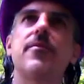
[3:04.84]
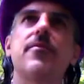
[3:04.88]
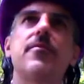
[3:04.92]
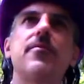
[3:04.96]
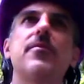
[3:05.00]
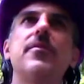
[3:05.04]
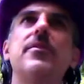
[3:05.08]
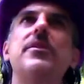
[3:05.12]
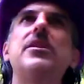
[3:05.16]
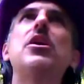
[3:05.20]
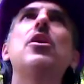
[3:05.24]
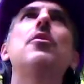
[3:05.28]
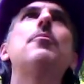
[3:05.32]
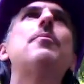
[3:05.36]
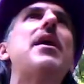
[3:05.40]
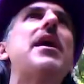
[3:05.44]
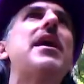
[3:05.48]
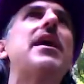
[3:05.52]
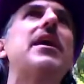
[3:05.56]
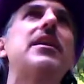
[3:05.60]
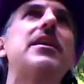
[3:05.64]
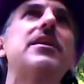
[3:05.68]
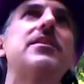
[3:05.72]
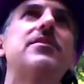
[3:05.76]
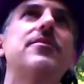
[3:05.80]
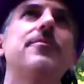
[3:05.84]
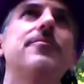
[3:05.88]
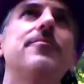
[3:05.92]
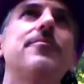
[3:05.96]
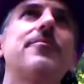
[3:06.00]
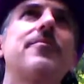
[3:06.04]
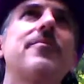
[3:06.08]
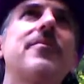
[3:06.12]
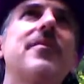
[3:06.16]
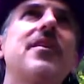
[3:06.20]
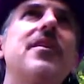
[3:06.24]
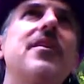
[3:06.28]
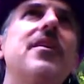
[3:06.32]
the neo paganism
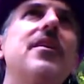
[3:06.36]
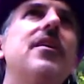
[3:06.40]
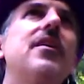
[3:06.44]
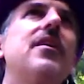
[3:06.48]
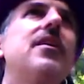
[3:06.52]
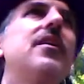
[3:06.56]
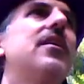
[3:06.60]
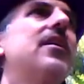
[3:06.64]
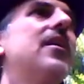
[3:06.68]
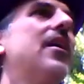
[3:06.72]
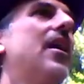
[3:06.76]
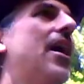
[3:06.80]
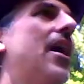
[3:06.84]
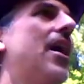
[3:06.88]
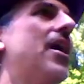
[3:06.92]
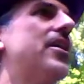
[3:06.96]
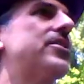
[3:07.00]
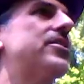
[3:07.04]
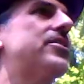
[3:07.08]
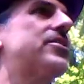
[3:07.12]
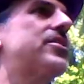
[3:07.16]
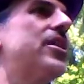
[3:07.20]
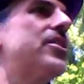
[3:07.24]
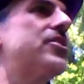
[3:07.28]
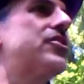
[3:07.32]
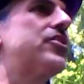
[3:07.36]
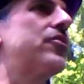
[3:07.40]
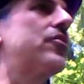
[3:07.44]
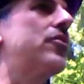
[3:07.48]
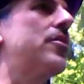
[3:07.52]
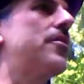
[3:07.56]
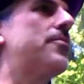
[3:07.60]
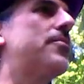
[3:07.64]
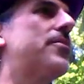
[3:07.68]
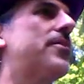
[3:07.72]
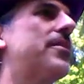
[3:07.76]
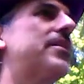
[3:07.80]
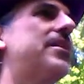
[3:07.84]
uh, discussion
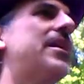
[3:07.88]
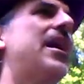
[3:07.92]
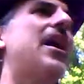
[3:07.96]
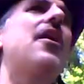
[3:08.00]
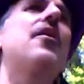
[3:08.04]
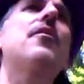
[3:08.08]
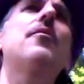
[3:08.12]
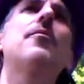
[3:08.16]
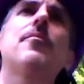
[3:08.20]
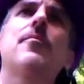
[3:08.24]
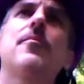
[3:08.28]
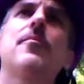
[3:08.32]
group. Now,